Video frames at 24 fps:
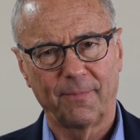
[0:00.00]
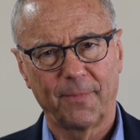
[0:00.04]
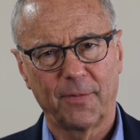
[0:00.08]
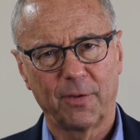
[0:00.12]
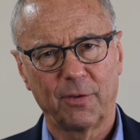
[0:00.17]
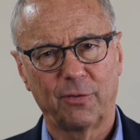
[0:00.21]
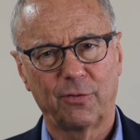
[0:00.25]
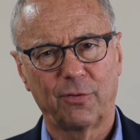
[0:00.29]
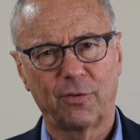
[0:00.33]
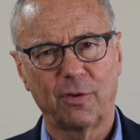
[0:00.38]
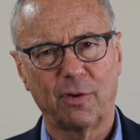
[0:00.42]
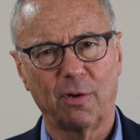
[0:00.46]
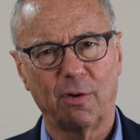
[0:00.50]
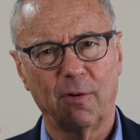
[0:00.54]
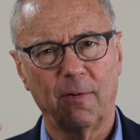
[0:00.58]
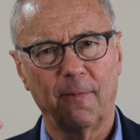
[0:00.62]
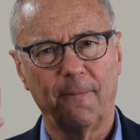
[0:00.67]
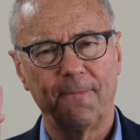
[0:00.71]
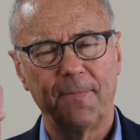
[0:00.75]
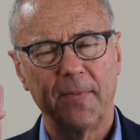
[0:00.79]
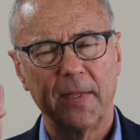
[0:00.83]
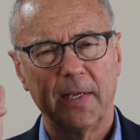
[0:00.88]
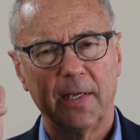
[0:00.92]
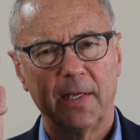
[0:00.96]
So
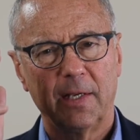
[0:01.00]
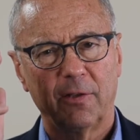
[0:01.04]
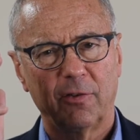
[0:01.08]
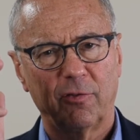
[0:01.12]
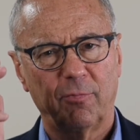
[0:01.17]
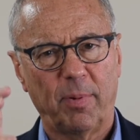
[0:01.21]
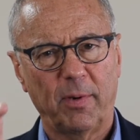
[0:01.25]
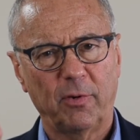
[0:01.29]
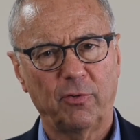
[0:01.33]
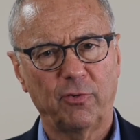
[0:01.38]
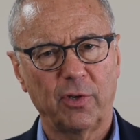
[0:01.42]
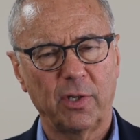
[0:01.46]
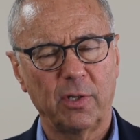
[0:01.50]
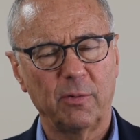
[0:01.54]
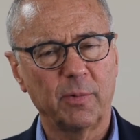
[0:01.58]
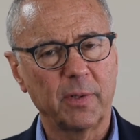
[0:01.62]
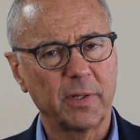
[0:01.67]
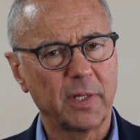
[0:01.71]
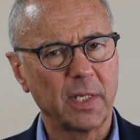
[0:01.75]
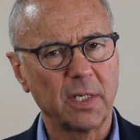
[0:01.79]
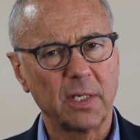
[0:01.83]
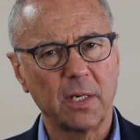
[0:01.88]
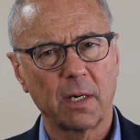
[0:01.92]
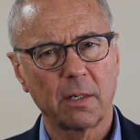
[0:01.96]
especially with
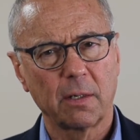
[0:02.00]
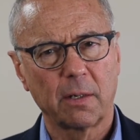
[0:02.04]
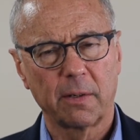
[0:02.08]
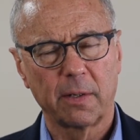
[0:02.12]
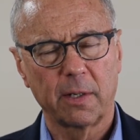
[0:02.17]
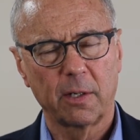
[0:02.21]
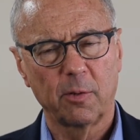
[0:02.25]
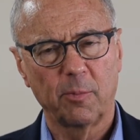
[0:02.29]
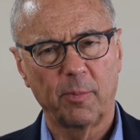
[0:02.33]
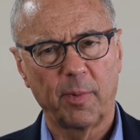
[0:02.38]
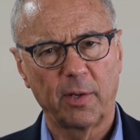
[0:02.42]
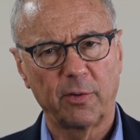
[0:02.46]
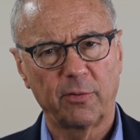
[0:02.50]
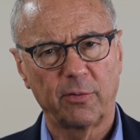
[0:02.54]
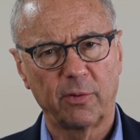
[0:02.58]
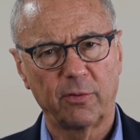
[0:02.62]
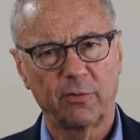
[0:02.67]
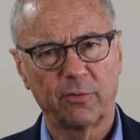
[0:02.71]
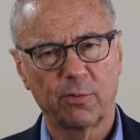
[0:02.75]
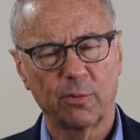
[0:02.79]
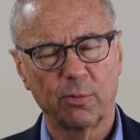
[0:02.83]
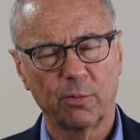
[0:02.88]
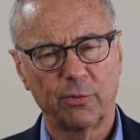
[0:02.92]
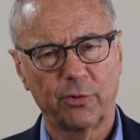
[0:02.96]
the younger elementary
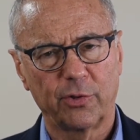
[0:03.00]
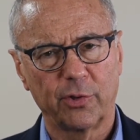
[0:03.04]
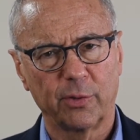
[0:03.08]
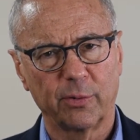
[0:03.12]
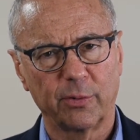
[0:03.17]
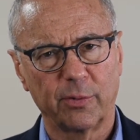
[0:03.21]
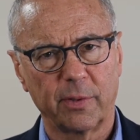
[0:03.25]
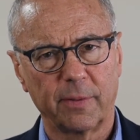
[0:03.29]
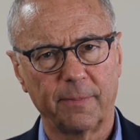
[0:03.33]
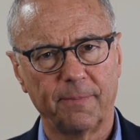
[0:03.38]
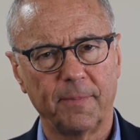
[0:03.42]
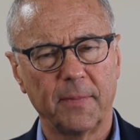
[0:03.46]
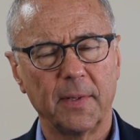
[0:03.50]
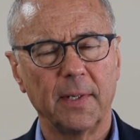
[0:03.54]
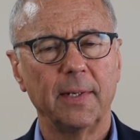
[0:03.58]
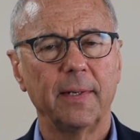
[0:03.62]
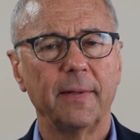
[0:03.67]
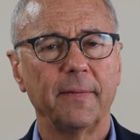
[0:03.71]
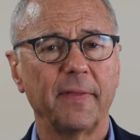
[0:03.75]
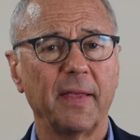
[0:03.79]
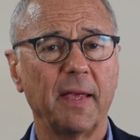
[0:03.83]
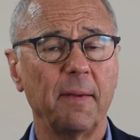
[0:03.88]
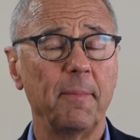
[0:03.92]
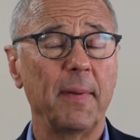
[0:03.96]
school children,
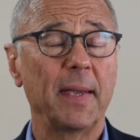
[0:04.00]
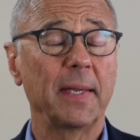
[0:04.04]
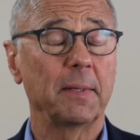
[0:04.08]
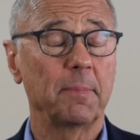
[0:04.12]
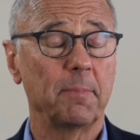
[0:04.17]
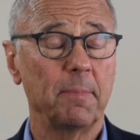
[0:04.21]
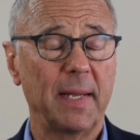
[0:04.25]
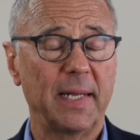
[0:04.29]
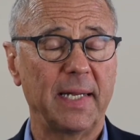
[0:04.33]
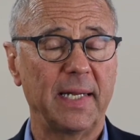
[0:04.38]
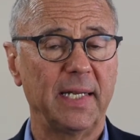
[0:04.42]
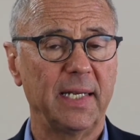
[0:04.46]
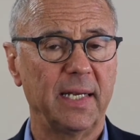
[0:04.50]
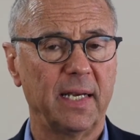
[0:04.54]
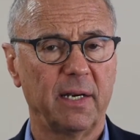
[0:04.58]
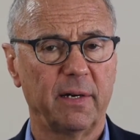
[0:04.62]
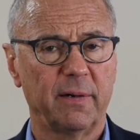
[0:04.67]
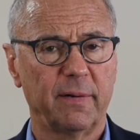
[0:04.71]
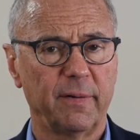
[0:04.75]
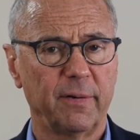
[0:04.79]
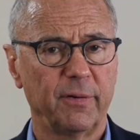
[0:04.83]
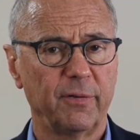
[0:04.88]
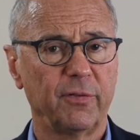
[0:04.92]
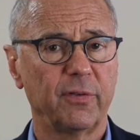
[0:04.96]
they make many
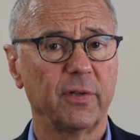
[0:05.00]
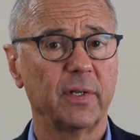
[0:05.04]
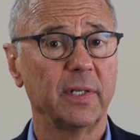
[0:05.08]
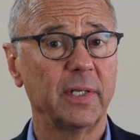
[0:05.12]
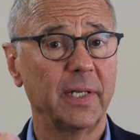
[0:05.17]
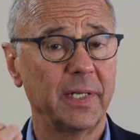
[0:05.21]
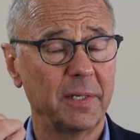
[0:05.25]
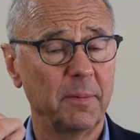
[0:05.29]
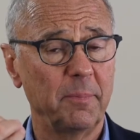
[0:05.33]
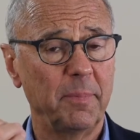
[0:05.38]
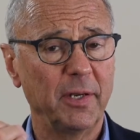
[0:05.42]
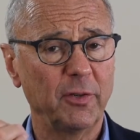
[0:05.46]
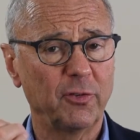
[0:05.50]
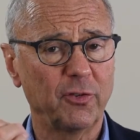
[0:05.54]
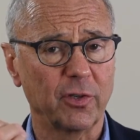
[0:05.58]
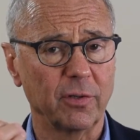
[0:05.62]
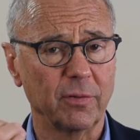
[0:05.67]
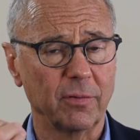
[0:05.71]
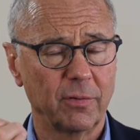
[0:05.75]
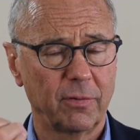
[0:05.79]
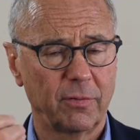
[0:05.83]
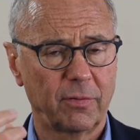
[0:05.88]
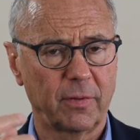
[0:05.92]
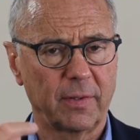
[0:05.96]
errors in inhibition.
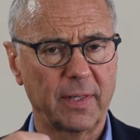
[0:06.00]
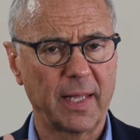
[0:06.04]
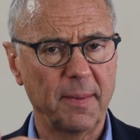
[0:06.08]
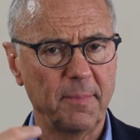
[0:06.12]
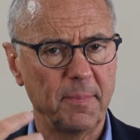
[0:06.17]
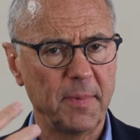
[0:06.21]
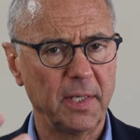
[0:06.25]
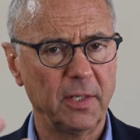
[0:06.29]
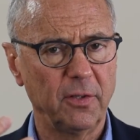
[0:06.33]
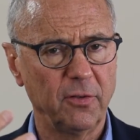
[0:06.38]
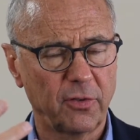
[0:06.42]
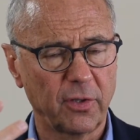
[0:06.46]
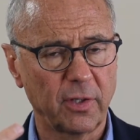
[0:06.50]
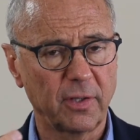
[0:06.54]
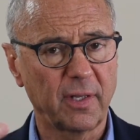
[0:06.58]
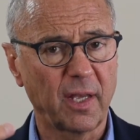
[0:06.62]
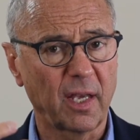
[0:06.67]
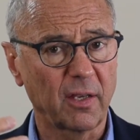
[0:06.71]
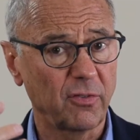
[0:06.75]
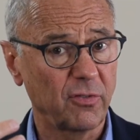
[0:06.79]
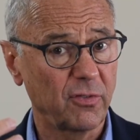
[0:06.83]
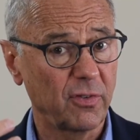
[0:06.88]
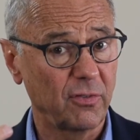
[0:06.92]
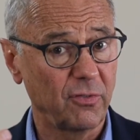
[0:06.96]
So that means the
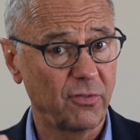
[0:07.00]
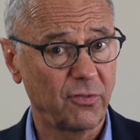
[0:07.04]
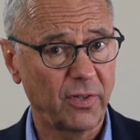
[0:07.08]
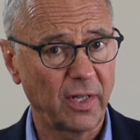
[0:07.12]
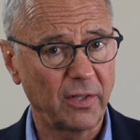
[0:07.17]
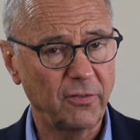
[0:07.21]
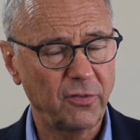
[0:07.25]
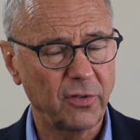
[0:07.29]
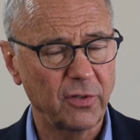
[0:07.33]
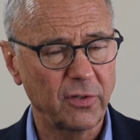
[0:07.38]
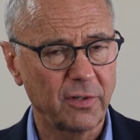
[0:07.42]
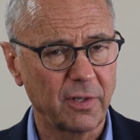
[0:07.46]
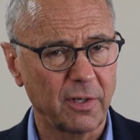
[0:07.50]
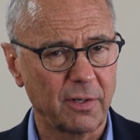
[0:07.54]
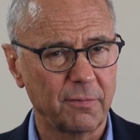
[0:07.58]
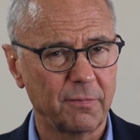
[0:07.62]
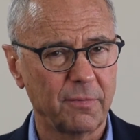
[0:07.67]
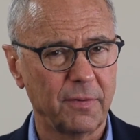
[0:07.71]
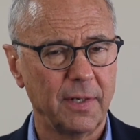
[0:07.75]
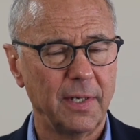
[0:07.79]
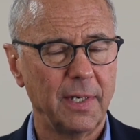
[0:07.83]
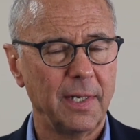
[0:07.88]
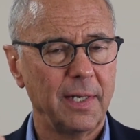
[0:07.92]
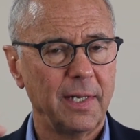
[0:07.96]
test is sensitive
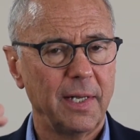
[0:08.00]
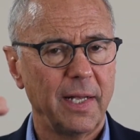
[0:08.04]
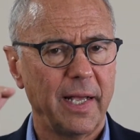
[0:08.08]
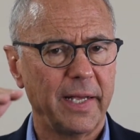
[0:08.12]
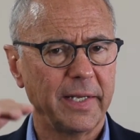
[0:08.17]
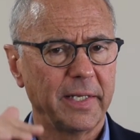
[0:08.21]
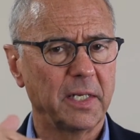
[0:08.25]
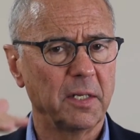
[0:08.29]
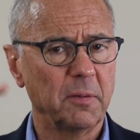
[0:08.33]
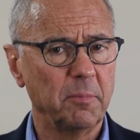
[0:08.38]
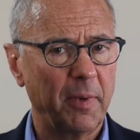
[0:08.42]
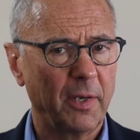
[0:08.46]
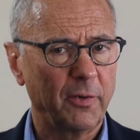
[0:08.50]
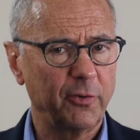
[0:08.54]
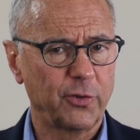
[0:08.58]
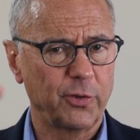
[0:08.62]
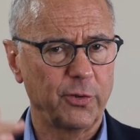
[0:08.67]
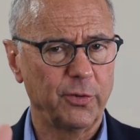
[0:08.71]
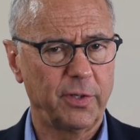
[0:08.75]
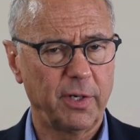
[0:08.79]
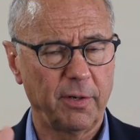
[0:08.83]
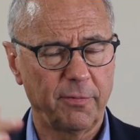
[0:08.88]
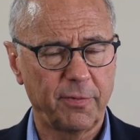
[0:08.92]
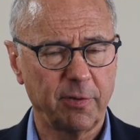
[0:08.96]
and can measure
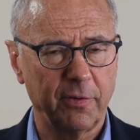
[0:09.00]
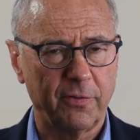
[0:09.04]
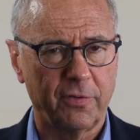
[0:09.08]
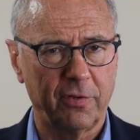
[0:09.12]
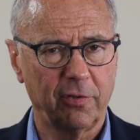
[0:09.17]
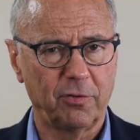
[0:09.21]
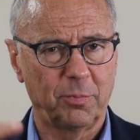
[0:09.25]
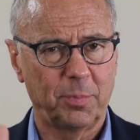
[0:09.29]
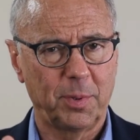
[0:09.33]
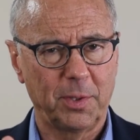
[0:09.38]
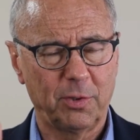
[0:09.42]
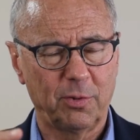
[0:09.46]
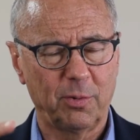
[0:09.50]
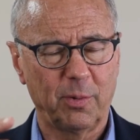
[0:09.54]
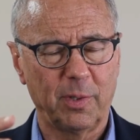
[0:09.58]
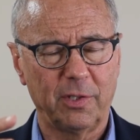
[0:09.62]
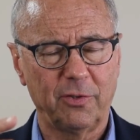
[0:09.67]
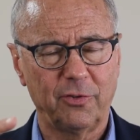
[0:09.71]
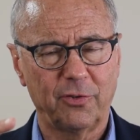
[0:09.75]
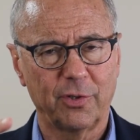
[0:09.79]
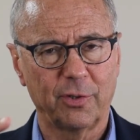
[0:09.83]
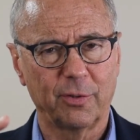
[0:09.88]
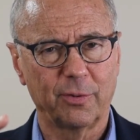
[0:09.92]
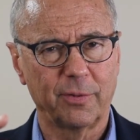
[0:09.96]
differences between
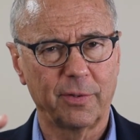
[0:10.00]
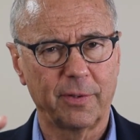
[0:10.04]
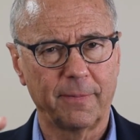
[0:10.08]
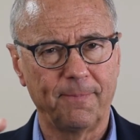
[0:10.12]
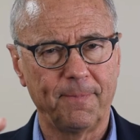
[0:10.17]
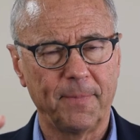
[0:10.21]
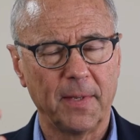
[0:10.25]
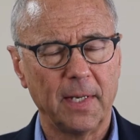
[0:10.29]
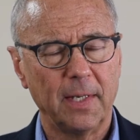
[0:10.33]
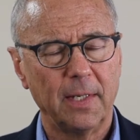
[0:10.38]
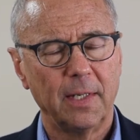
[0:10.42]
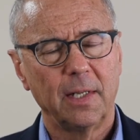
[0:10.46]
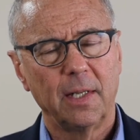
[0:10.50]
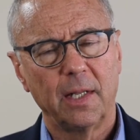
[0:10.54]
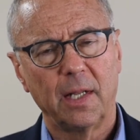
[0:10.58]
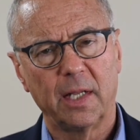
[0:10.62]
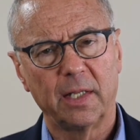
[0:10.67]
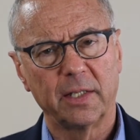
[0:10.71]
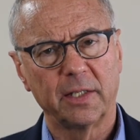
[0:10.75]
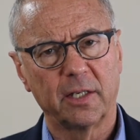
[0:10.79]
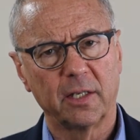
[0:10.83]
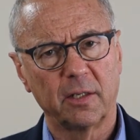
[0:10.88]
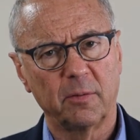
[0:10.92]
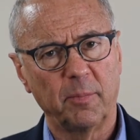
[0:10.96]
children
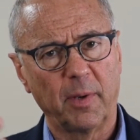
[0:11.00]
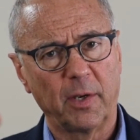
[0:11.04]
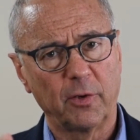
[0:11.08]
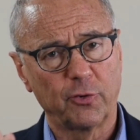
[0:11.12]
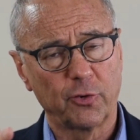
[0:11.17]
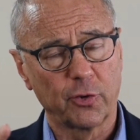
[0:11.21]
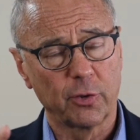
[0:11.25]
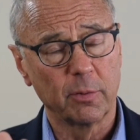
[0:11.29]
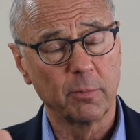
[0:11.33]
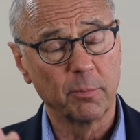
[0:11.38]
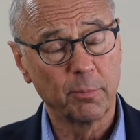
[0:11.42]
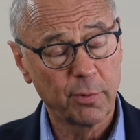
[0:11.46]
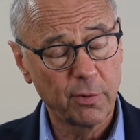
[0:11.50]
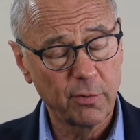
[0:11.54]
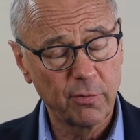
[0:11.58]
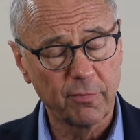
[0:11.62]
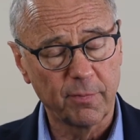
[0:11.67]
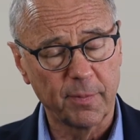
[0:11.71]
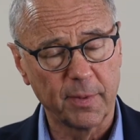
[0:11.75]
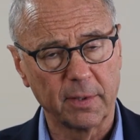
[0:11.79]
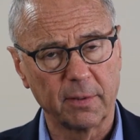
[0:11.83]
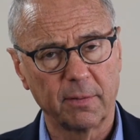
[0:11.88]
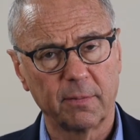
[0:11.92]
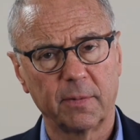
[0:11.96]
and can measure
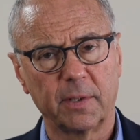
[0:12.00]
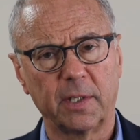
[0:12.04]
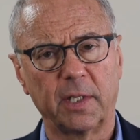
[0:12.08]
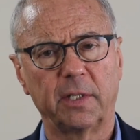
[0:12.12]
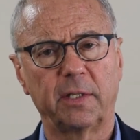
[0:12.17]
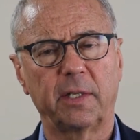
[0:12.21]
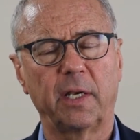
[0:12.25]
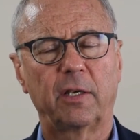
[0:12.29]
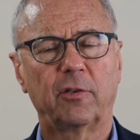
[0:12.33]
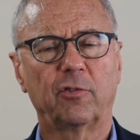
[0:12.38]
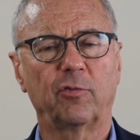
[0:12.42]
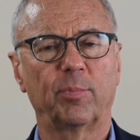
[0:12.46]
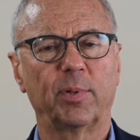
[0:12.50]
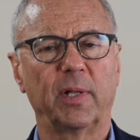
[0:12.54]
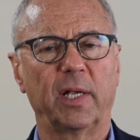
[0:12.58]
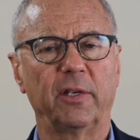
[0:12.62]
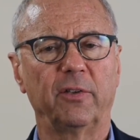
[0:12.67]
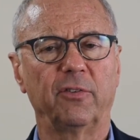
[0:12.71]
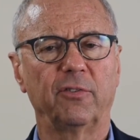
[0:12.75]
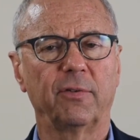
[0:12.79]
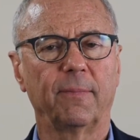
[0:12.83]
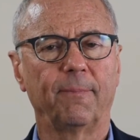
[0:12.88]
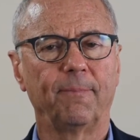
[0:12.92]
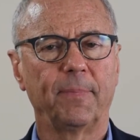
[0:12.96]
improvement when it takes
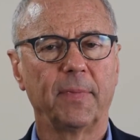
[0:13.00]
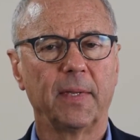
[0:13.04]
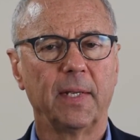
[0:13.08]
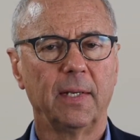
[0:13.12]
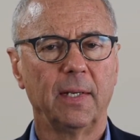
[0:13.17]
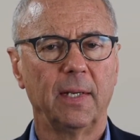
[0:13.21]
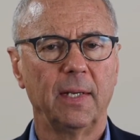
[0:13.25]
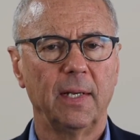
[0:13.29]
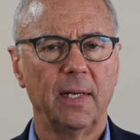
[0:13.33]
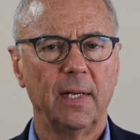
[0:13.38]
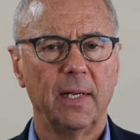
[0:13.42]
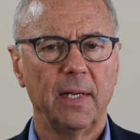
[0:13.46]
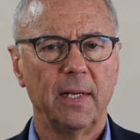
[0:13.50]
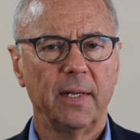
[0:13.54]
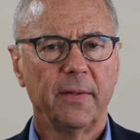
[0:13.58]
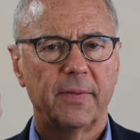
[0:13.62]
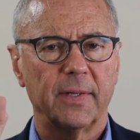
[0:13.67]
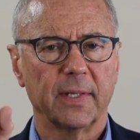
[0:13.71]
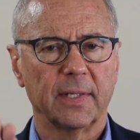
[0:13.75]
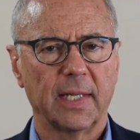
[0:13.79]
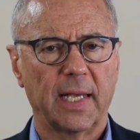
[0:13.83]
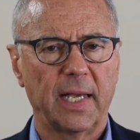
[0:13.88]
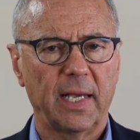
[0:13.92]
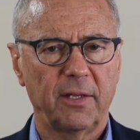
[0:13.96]
place.
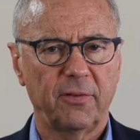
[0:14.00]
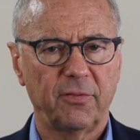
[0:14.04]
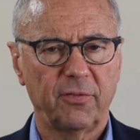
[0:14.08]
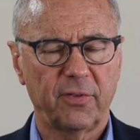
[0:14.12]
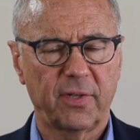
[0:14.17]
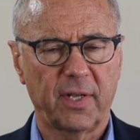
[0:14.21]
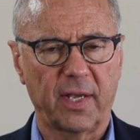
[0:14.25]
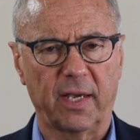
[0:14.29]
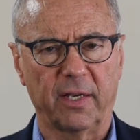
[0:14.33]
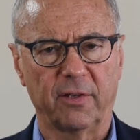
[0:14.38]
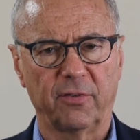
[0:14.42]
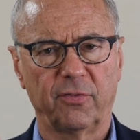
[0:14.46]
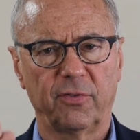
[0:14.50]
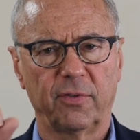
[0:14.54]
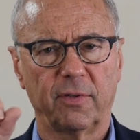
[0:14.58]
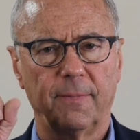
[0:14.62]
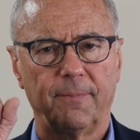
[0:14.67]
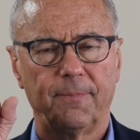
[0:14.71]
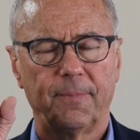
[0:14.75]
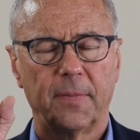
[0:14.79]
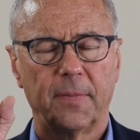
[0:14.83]
The last test